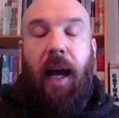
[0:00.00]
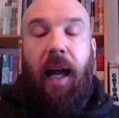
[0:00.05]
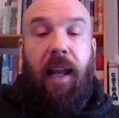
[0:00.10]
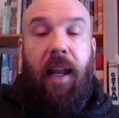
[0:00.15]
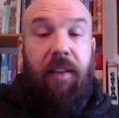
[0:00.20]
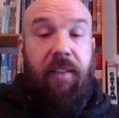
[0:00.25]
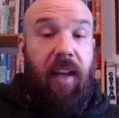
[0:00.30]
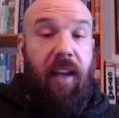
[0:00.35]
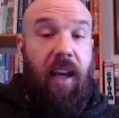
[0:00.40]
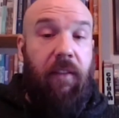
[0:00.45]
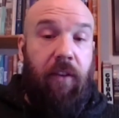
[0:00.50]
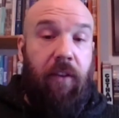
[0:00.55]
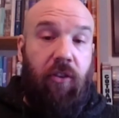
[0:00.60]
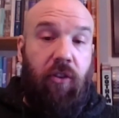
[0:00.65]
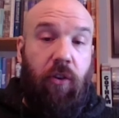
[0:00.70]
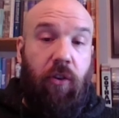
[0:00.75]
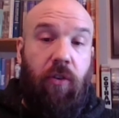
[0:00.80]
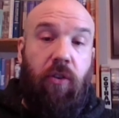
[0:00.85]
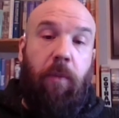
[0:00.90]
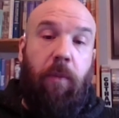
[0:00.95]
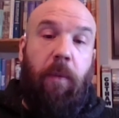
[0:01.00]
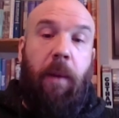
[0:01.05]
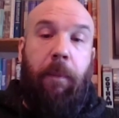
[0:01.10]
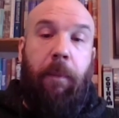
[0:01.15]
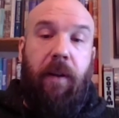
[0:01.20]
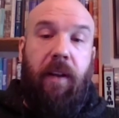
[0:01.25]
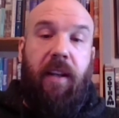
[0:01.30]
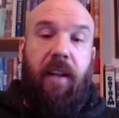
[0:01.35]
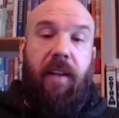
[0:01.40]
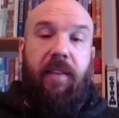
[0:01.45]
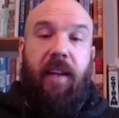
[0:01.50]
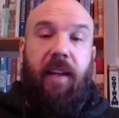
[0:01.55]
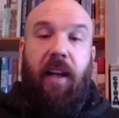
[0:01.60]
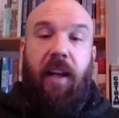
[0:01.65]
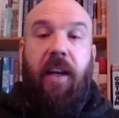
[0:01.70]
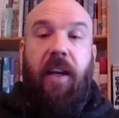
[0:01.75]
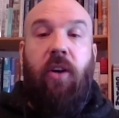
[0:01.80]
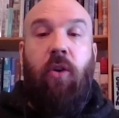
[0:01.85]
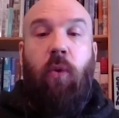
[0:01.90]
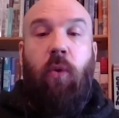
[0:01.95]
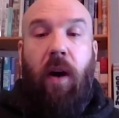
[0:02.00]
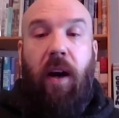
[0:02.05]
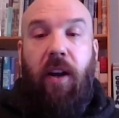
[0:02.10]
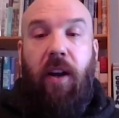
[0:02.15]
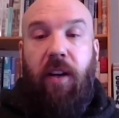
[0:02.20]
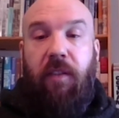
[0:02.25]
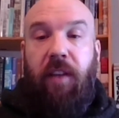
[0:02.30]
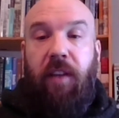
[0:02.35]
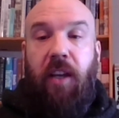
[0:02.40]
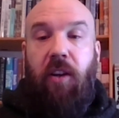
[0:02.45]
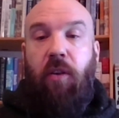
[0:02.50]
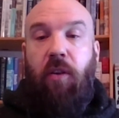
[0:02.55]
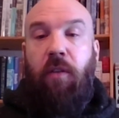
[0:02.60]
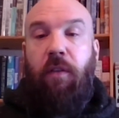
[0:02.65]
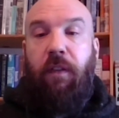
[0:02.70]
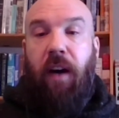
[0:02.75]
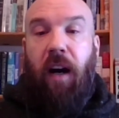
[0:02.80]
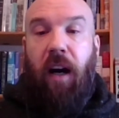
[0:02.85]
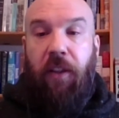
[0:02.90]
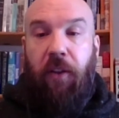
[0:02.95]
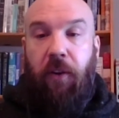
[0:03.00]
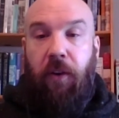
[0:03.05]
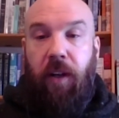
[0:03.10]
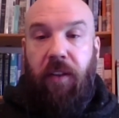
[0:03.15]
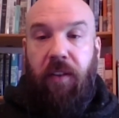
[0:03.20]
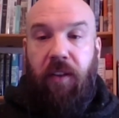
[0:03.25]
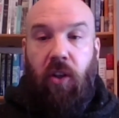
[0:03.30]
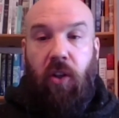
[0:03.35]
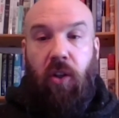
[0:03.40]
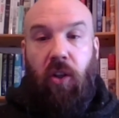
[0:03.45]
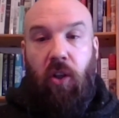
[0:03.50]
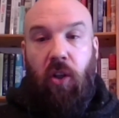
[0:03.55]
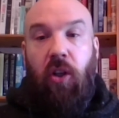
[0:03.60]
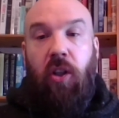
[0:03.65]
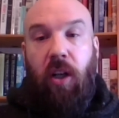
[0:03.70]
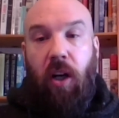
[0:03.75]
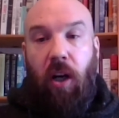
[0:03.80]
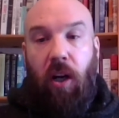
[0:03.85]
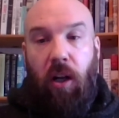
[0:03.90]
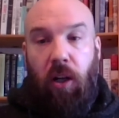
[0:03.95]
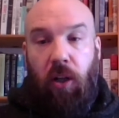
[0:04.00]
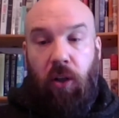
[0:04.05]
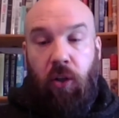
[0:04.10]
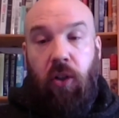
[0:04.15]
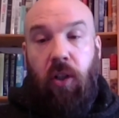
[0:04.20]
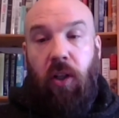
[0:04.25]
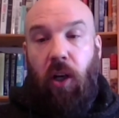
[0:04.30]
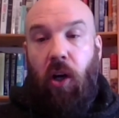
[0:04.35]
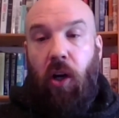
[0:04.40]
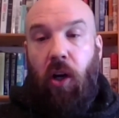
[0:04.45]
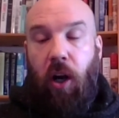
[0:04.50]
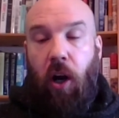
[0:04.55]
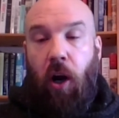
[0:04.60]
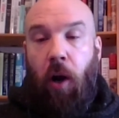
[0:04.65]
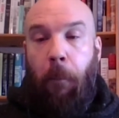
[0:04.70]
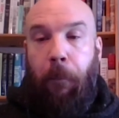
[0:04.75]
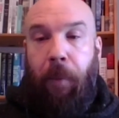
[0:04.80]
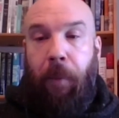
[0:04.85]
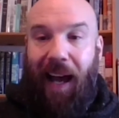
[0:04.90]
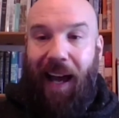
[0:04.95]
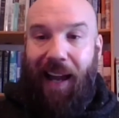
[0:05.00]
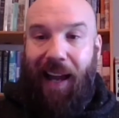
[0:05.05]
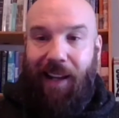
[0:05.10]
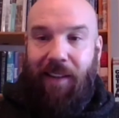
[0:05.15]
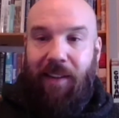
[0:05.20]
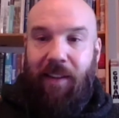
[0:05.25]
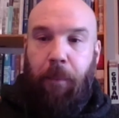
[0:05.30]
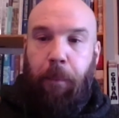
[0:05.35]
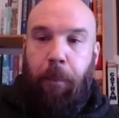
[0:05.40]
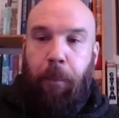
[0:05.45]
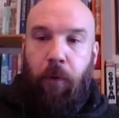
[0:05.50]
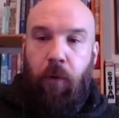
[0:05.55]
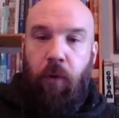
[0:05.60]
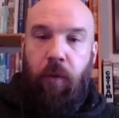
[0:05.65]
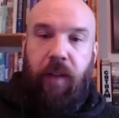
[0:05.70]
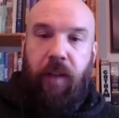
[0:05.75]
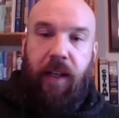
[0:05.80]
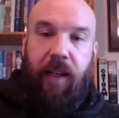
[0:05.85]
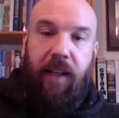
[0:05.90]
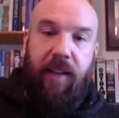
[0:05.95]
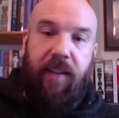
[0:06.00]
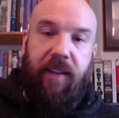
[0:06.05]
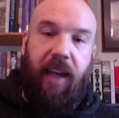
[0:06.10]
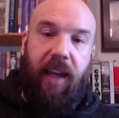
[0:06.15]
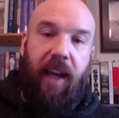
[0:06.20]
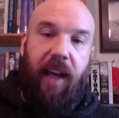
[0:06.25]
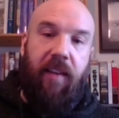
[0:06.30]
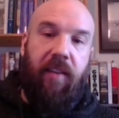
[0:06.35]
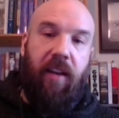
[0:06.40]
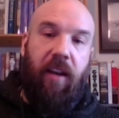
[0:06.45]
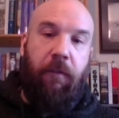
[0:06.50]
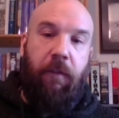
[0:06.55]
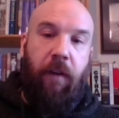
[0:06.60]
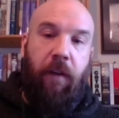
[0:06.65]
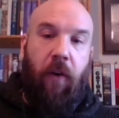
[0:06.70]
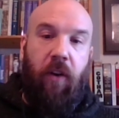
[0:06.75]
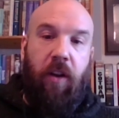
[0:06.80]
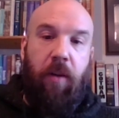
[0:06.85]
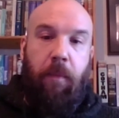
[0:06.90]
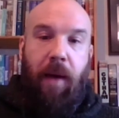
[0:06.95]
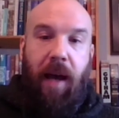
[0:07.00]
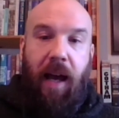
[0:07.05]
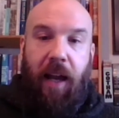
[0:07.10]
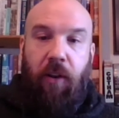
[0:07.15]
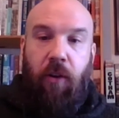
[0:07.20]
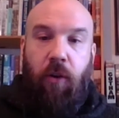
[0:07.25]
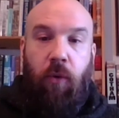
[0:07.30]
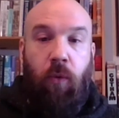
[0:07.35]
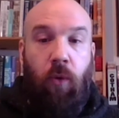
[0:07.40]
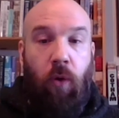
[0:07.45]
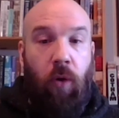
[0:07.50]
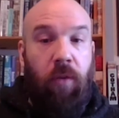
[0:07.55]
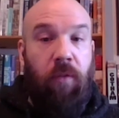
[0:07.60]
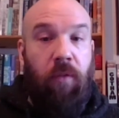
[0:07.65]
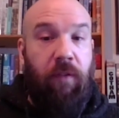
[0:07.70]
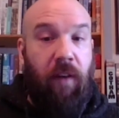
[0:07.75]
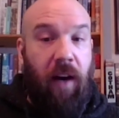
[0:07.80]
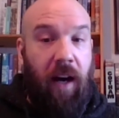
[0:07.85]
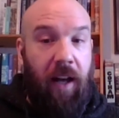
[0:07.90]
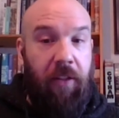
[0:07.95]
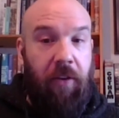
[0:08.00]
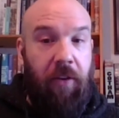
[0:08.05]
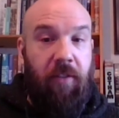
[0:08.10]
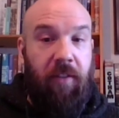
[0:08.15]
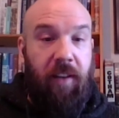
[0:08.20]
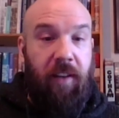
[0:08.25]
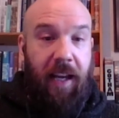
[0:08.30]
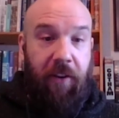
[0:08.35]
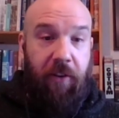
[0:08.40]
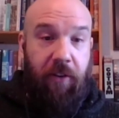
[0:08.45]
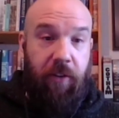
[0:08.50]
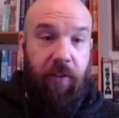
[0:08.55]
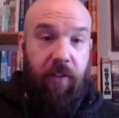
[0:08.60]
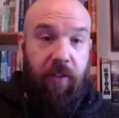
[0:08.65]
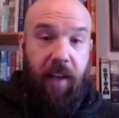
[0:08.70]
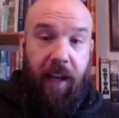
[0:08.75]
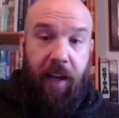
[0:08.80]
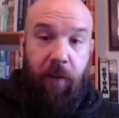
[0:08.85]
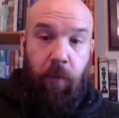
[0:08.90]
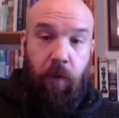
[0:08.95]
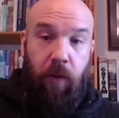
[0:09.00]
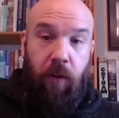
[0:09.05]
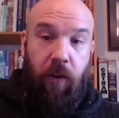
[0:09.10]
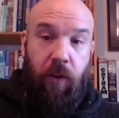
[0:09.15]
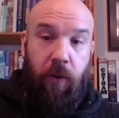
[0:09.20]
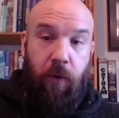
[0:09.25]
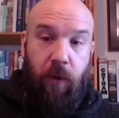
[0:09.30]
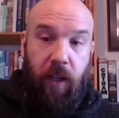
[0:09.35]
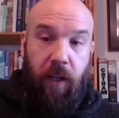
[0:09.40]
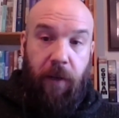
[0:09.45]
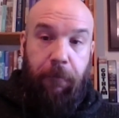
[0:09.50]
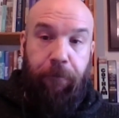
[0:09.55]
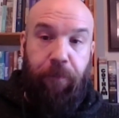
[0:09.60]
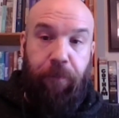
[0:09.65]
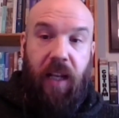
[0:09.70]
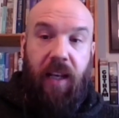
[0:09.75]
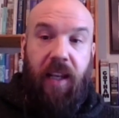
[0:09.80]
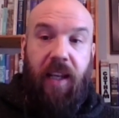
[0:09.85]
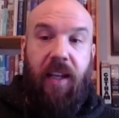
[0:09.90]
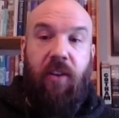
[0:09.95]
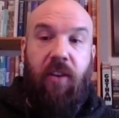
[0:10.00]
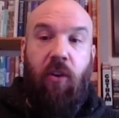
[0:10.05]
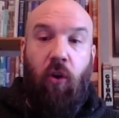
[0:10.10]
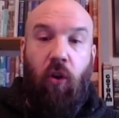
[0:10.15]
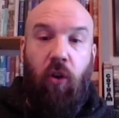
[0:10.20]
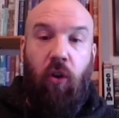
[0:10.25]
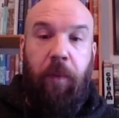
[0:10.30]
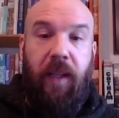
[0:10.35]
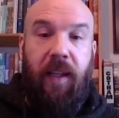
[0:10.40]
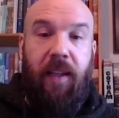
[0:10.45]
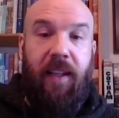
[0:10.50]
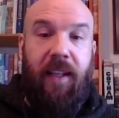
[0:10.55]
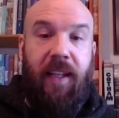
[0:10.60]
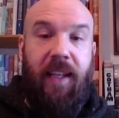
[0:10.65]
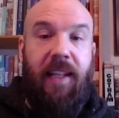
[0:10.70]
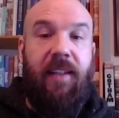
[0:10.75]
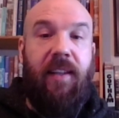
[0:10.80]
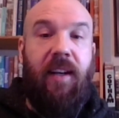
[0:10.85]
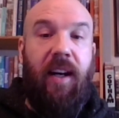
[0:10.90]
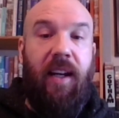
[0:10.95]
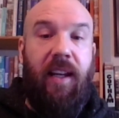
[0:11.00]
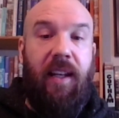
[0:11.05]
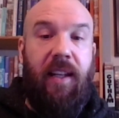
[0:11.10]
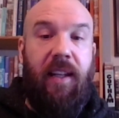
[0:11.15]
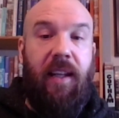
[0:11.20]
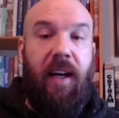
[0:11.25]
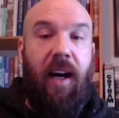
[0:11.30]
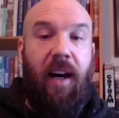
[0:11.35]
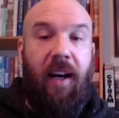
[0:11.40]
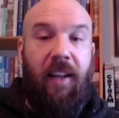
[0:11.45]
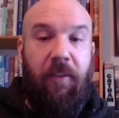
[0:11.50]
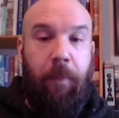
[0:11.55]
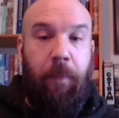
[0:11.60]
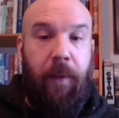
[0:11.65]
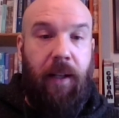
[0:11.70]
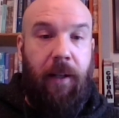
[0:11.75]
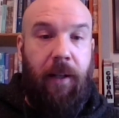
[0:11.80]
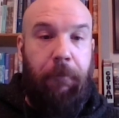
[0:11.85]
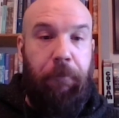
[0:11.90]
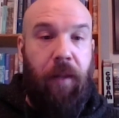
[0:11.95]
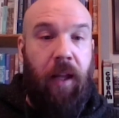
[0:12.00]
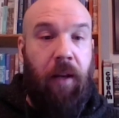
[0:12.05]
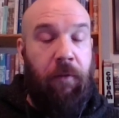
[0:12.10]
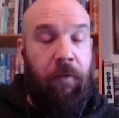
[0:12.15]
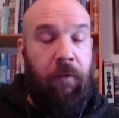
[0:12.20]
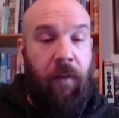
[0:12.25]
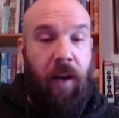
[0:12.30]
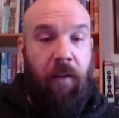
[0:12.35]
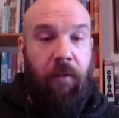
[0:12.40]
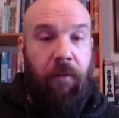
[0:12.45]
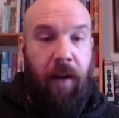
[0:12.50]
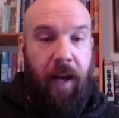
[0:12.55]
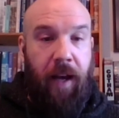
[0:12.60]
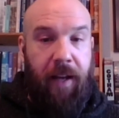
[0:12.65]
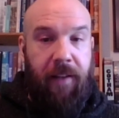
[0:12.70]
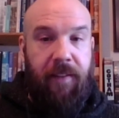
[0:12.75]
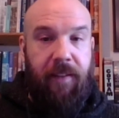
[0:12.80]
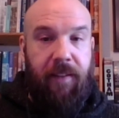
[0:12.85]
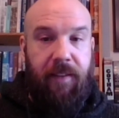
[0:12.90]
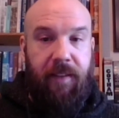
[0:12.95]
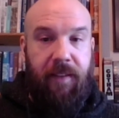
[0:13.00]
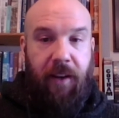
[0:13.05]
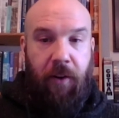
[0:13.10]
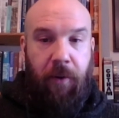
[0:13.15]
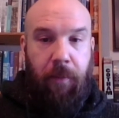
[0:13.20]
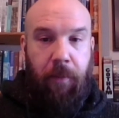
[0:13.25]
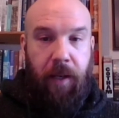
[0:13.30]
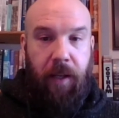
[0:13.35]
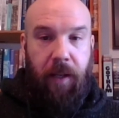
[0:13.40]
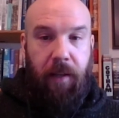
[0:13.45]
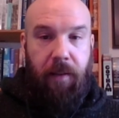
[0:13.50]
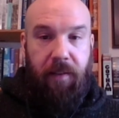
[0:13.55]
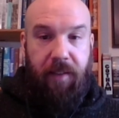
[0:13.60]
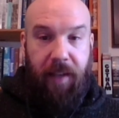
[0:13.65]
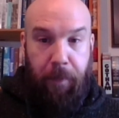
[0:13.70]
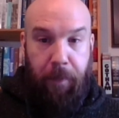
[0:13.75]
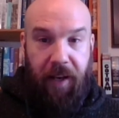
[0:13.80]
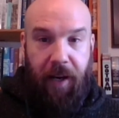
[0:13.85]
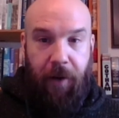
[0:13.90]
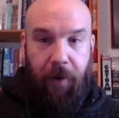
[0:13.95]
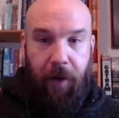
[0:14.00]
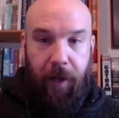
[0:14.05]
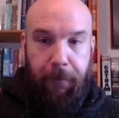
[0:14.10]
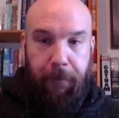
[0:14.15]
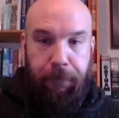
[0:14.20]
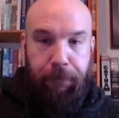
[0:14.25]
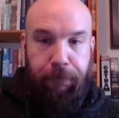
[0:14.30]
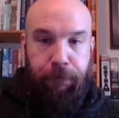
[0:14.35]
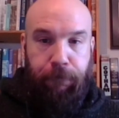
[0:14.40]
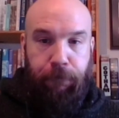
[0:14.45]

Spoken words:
And as David Jr. remembered it, he said, I inquired if they knew father, and as good luck or bad as it proved in this case, I found a man who wrote father's letters, Edward Noonan, and he told me that he died in the hospital at Fairfax Seminary.